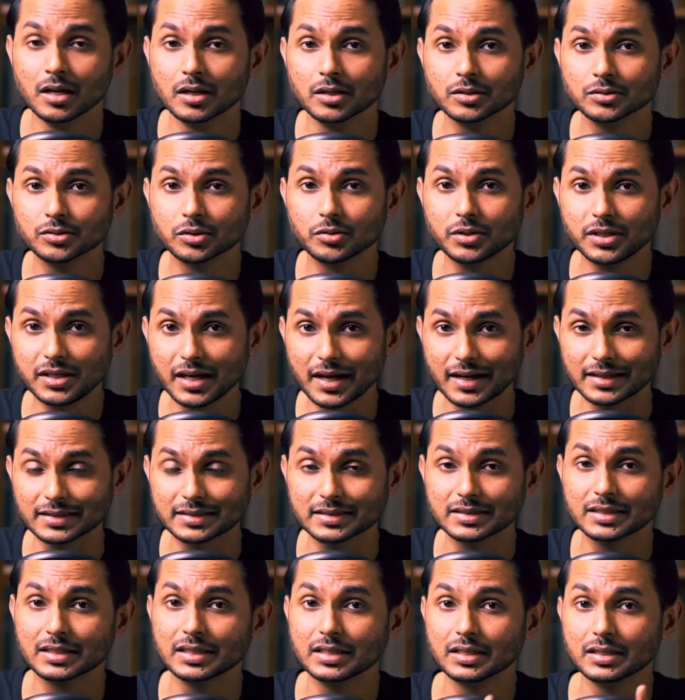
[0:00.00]
So
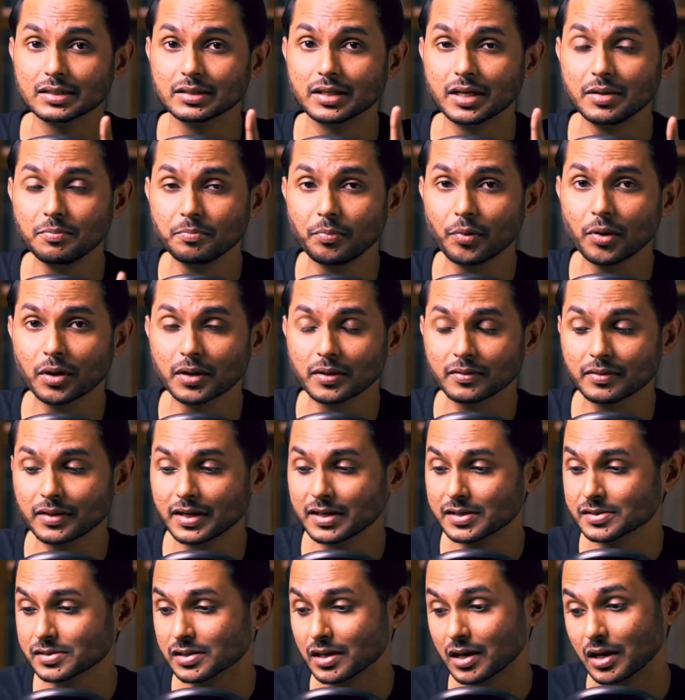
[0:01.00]
yes, the important
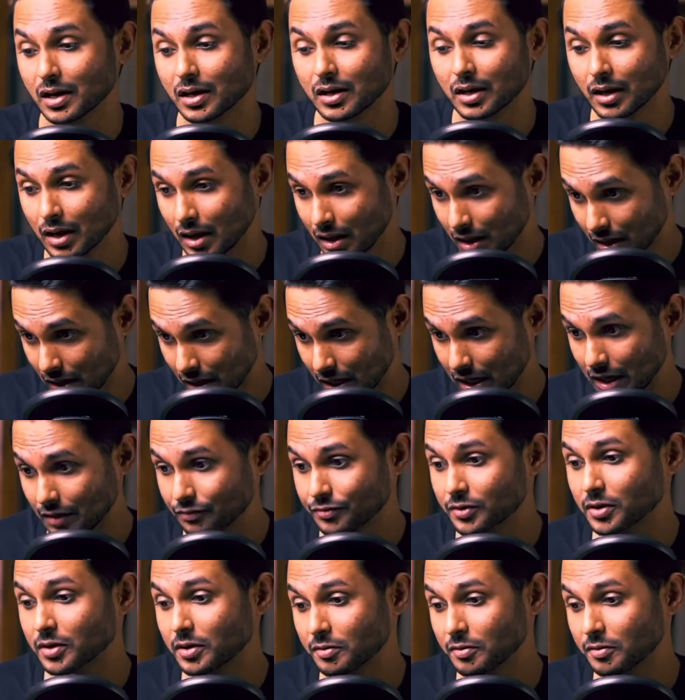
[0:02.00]
things are After